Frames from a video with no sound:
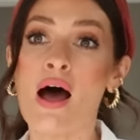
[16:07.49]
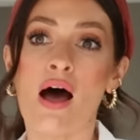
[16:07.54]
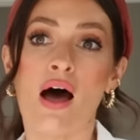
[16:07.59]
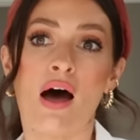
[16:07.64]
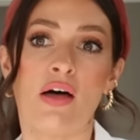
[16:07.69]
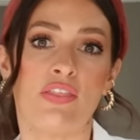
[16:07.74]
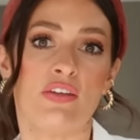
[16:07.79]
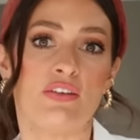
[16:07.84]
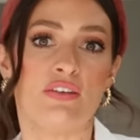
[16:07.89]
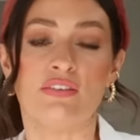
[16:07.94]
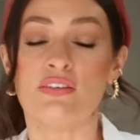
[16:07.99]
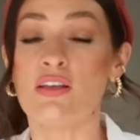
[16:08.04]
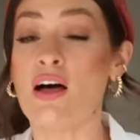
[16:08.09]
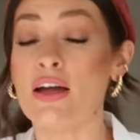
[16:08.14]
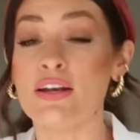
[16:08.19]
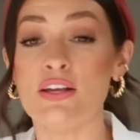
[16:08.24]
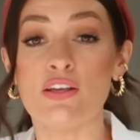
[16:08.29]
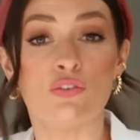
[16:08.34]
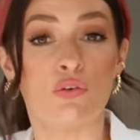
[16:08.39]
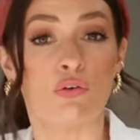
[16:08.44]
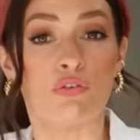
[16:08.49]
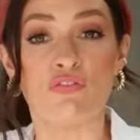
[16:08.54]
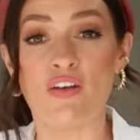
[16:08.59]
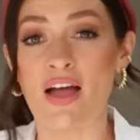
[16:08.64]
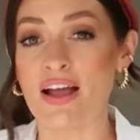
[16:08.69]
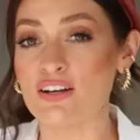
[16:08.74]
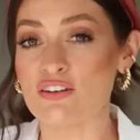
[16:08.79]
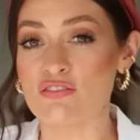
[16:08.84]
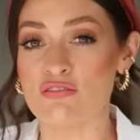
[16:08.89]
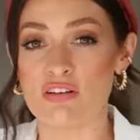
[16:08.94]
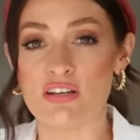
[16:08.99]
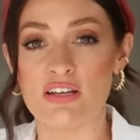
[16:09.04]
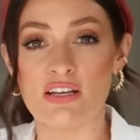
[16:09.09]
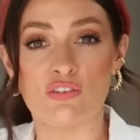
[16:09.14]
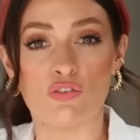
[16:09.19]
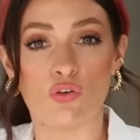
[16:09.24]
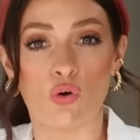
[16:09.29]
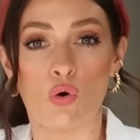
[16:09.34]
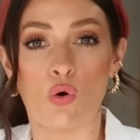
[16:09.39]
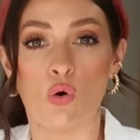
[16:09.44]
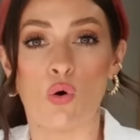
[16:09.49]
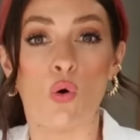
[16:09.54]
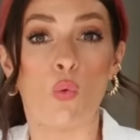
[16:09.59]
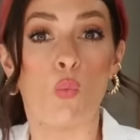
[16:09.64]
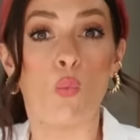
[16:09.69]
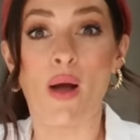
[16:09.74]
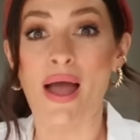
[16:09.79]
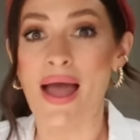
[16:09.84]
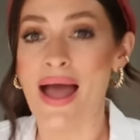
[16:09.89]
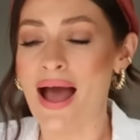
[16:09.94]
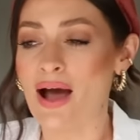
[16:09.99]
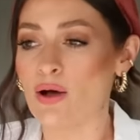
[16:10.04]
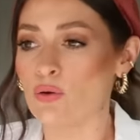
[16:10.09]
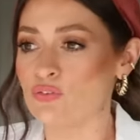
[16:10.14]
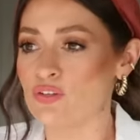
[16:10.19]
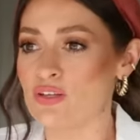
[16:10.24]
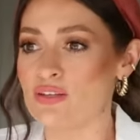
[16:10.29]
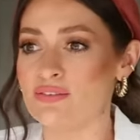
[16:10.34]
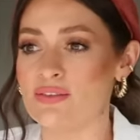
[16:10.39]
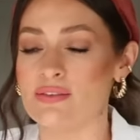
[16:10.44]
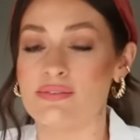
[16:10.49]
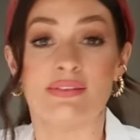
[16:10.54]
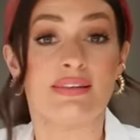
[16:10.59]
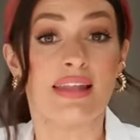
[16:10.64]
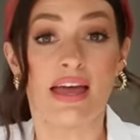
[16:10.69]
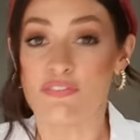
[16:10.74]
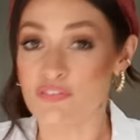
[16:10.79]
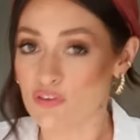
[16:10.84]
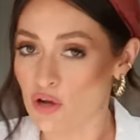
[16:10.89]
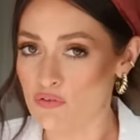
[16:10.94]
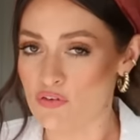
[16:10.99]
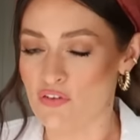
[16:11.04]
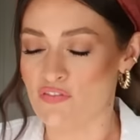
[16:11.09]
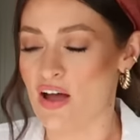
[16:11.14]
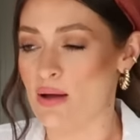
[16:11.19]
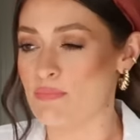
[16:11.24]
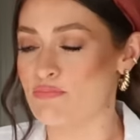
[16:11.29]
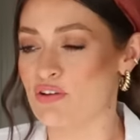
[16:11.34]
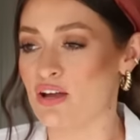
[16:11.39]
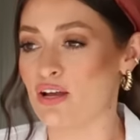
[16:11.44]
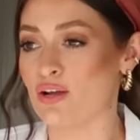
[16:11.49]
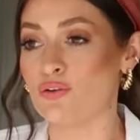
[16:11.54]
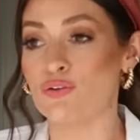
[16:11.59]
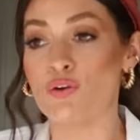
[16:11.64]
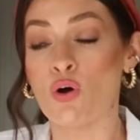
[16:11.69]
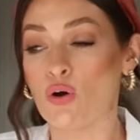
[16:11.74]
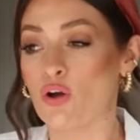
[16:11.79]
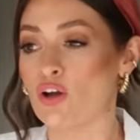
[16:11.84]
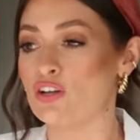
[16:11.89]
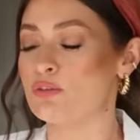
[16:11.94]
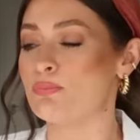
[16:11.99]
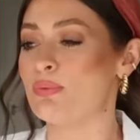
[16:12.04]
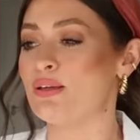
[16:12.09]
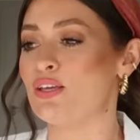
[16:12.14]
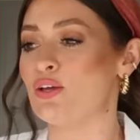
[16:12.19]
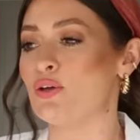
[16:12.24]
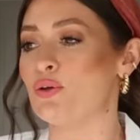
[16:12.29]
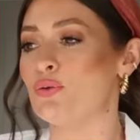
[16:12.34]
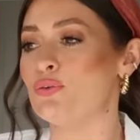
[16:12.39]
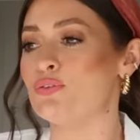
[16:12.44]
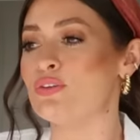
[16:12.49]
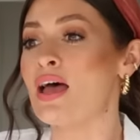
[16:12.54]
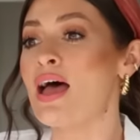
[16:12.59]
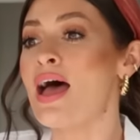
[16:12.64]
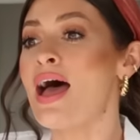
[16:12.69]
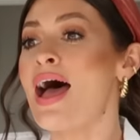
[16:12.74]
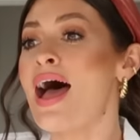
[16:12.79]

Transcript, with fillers: other designers or factories or warehouses that's left over fabric, not going to be used,